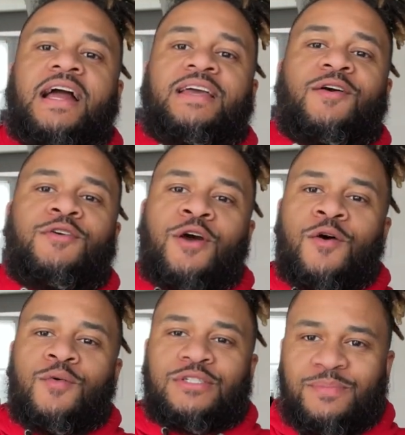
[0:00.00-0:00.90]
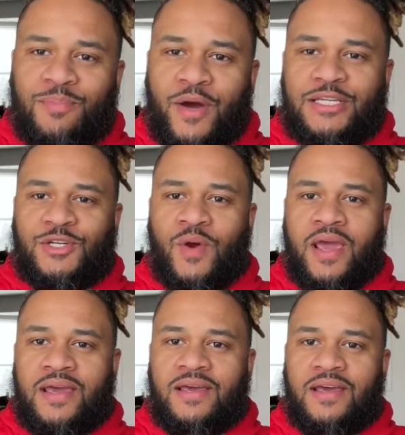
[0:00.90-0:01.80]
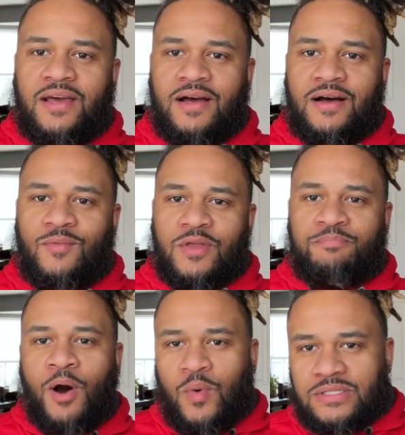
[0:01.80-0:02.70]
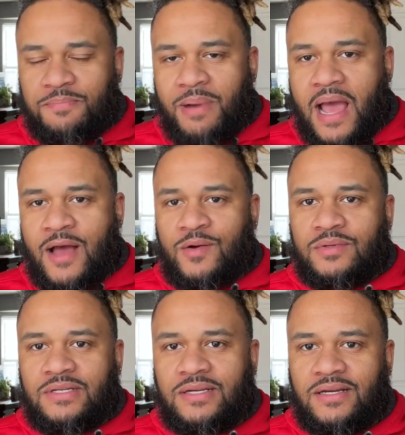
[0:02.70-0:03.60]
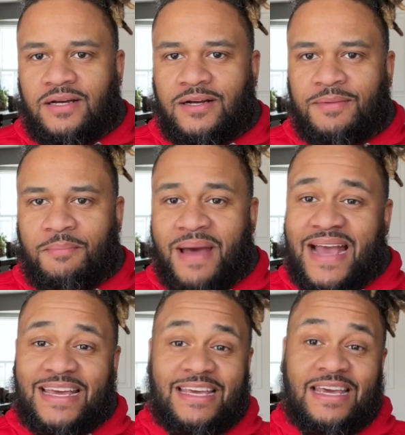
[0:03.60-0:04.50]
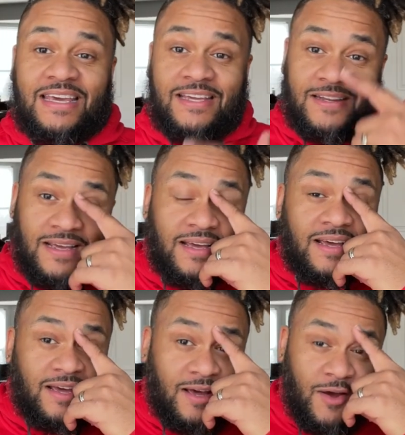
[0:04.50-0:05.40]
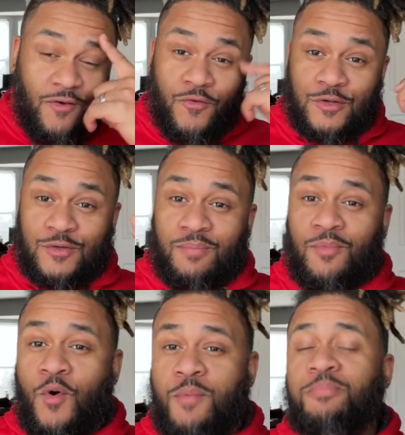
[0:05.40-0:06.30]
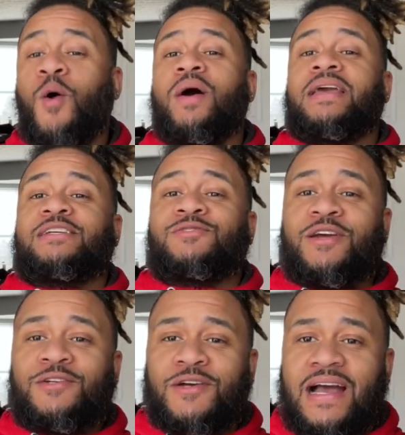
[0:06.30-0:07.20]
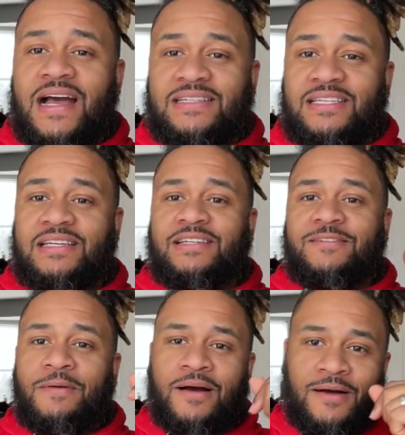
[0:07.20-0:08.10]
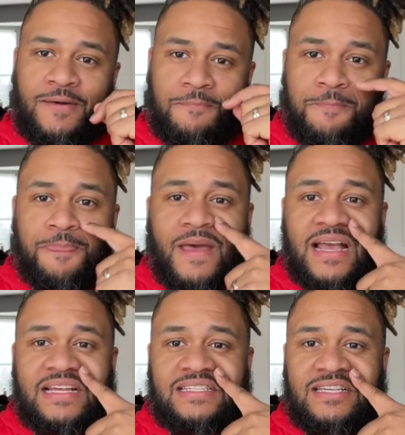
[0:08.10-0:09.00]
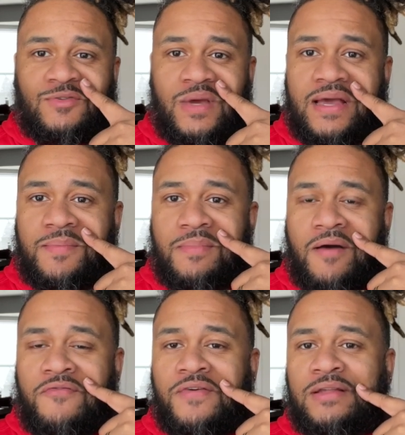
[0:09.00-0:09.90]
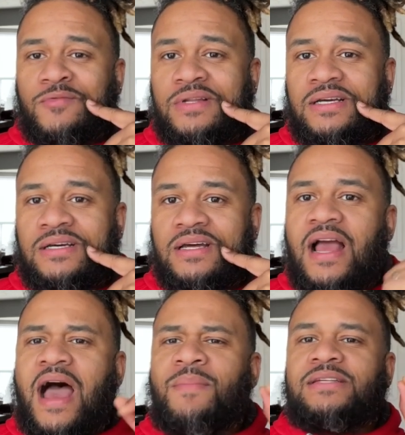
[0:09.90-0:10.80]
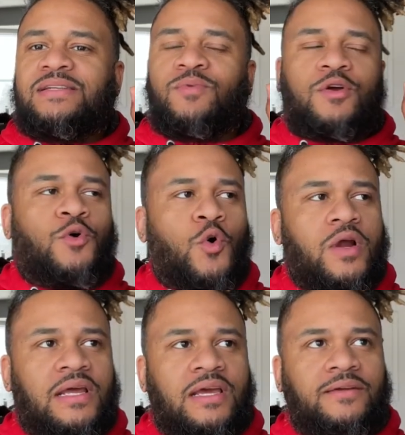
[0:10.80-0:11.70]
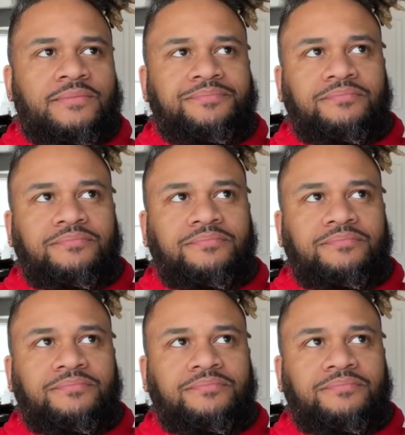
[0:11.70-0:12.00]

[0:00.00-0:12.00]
Yo, yo, it's your boy Trey with Boas Abound, back again for some more boa constrictor content. I guess this week I'm feeling really good. I'm actually recording